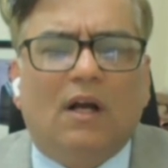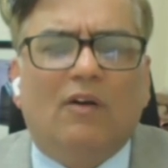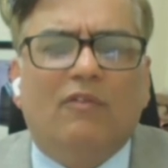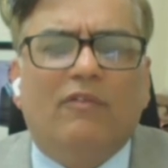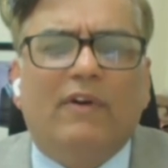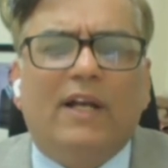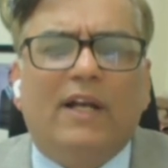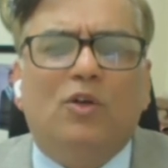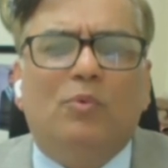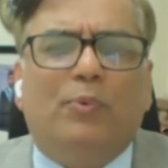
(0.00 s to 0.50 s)

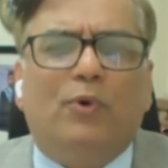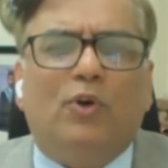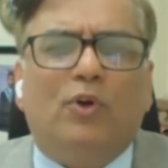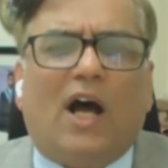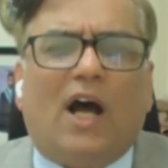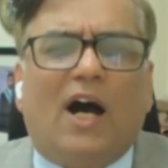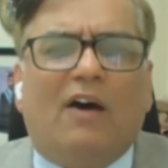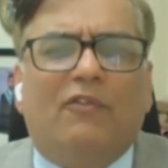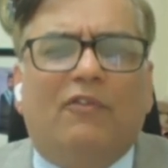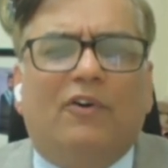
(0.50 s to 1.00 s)
uh, when you
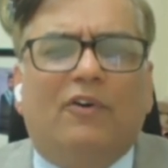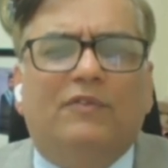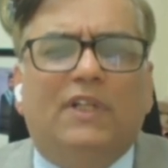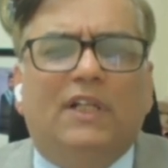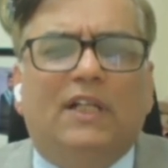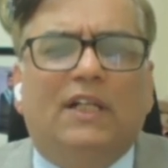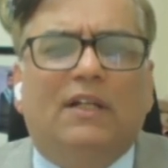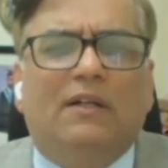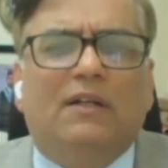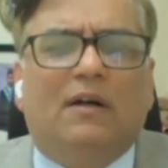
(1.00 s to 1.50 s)
put half of
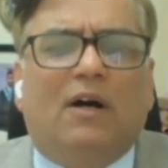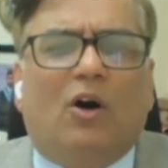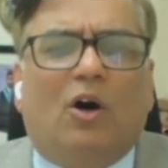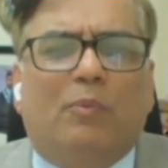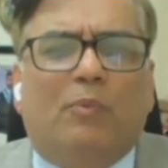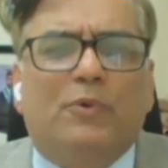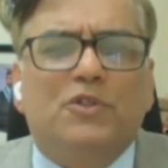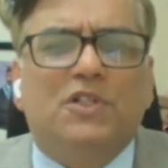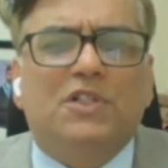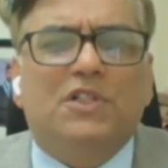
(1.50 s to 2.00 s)
the
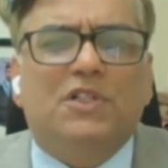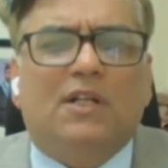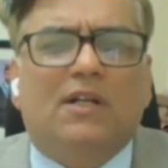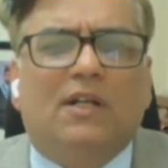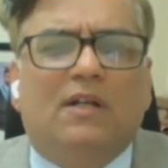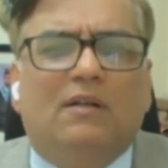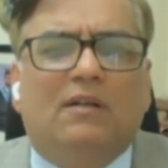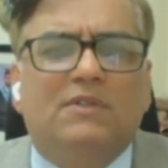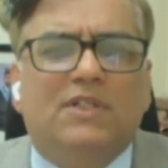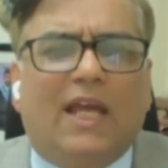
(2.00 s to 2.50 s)

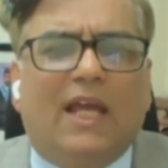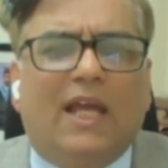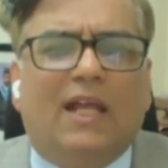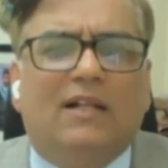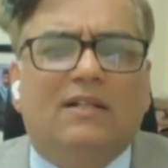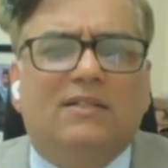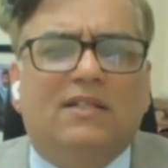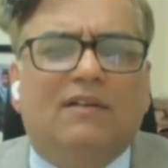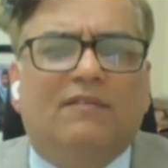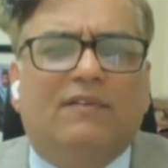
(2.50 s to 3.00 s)
opposition in
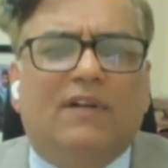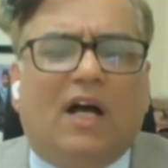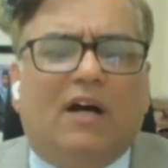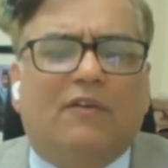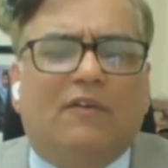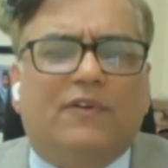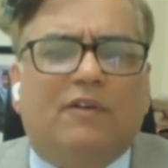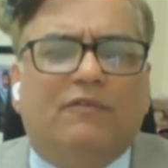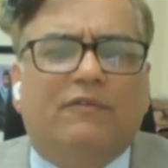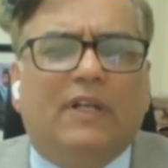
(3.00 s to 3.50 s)
jails, even
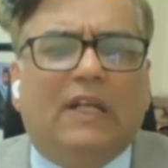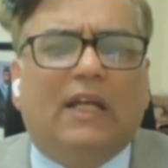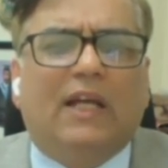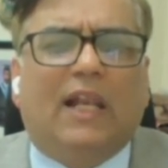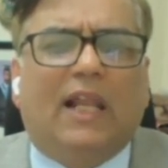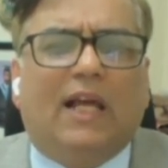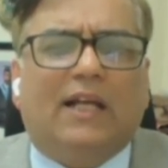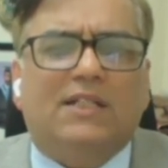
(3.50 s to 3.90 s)
after winning hmm.